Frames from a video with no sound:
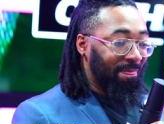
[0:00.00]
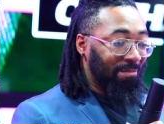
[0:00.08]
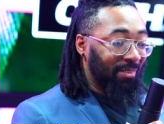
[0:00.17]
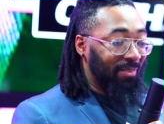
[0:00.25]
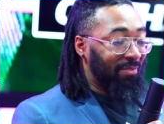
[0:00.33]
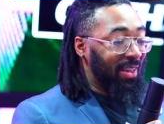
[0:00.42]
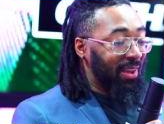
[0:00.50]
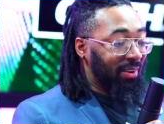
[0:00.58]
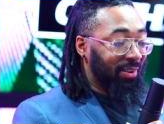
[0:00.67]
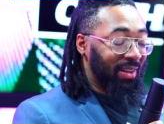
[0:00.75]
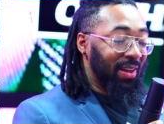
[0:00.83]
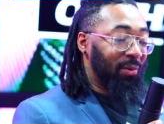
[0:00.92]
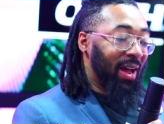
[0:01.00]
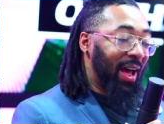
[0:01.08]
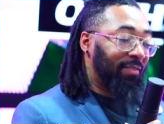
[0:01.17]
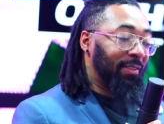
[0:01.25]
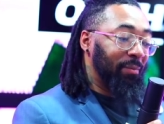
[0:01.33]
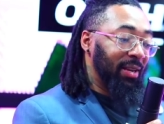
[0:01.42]
if they it would
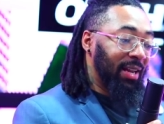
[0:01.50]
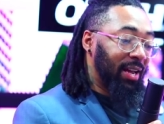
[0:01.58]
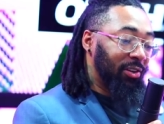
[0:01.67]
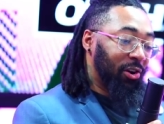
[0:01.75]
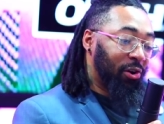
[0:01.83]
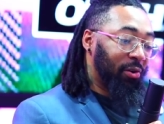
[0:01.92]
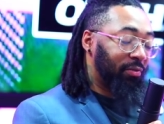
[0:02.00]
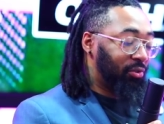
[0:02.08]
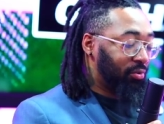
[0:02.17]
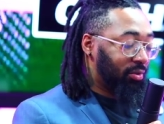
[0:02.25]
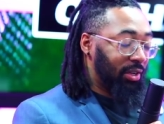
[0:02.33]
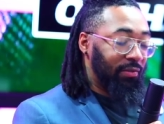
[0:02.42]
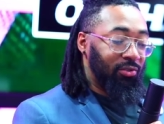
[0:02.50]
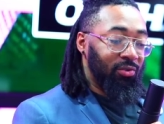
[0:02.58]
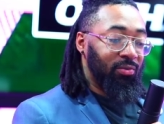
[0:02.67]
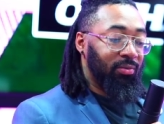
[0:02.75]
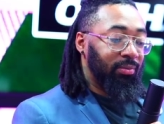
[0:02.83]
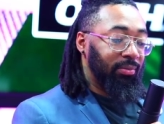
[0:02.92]
have to be like, yo, if you if you
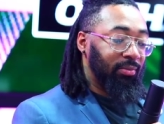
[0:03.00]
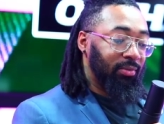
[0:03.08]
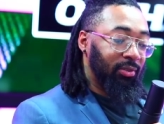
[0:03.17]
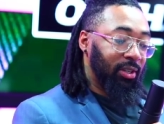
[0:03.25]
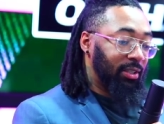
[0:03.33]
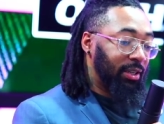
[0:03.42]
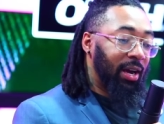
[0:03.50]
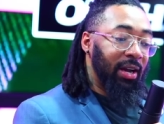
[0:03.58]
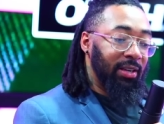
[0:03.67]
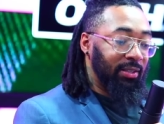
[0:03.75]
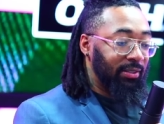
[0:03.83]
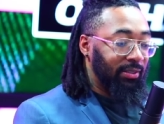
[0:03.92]
you're done.